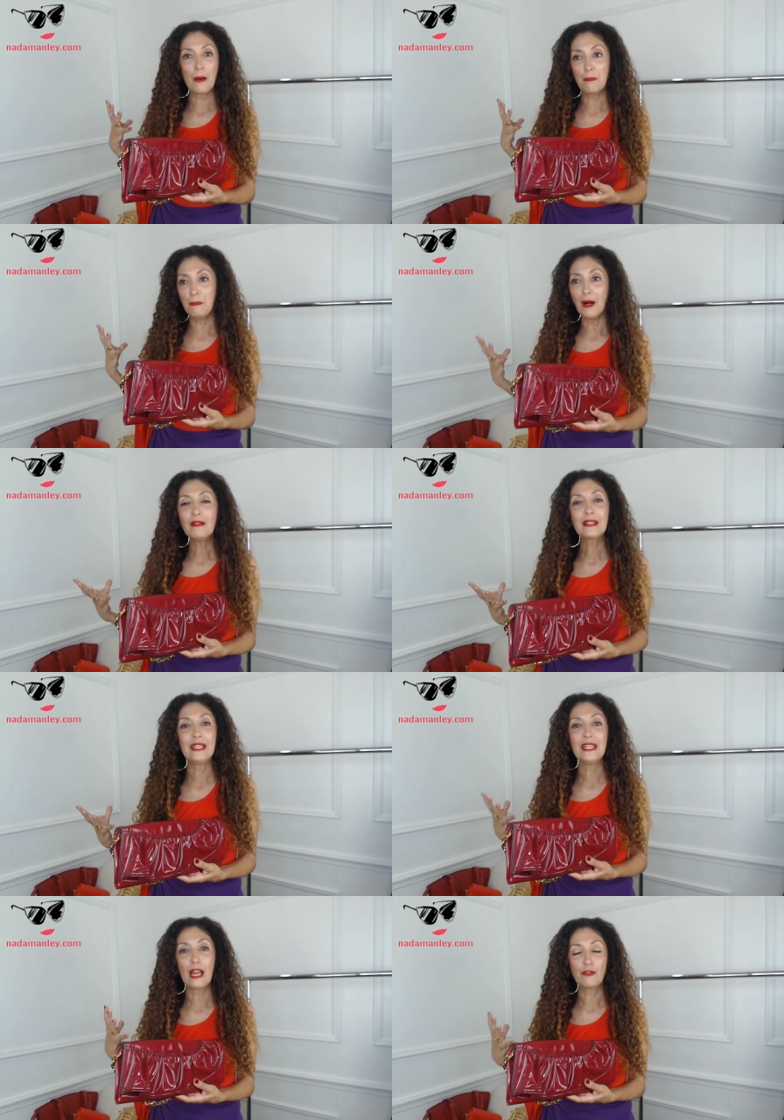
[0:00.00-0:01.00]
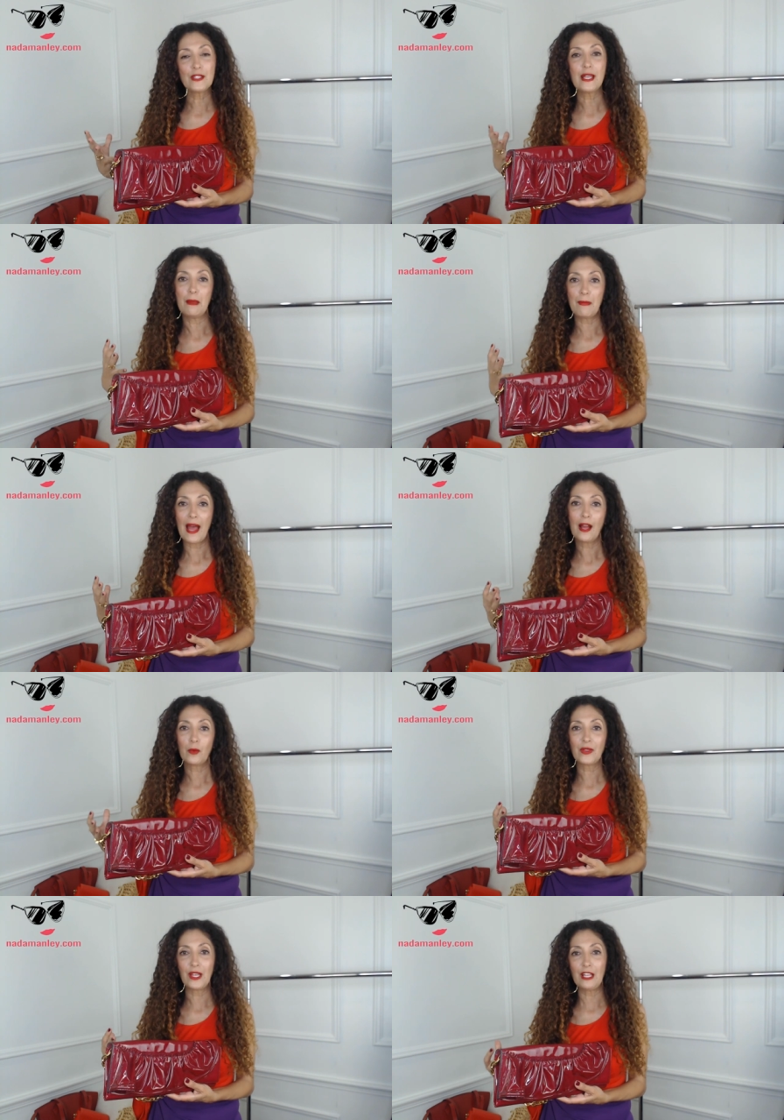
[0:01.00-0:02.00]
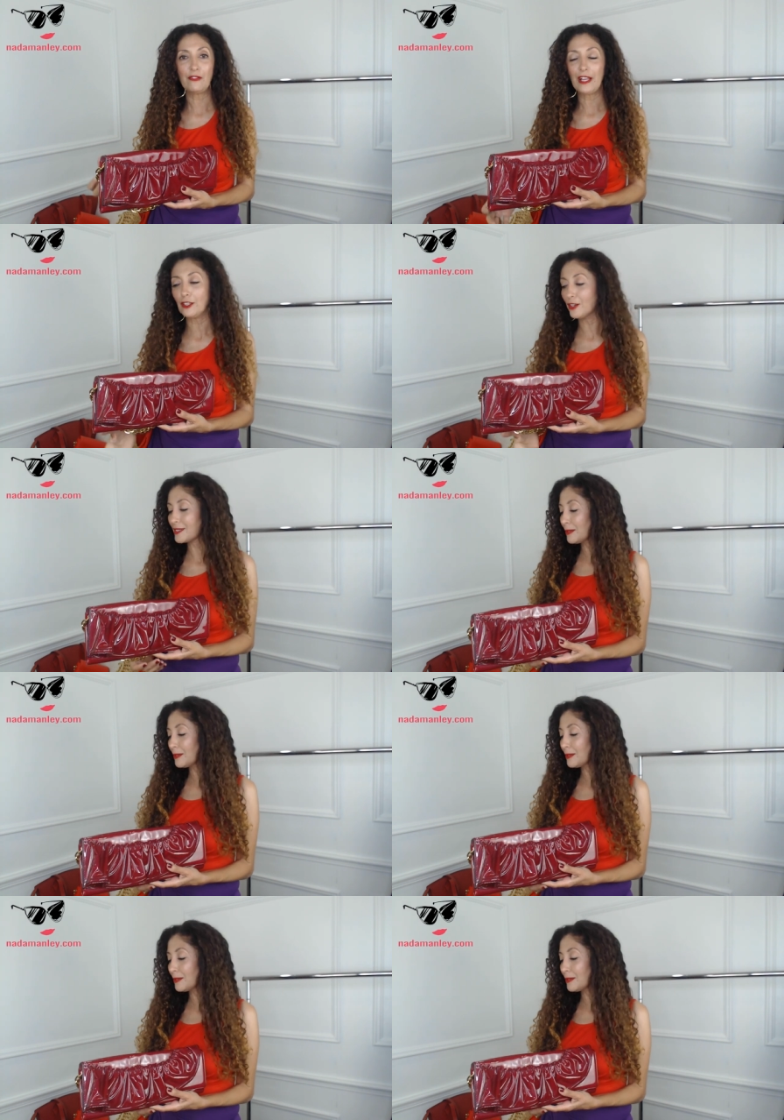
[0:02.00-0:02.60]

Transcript: bulky everyday bag with an evening look.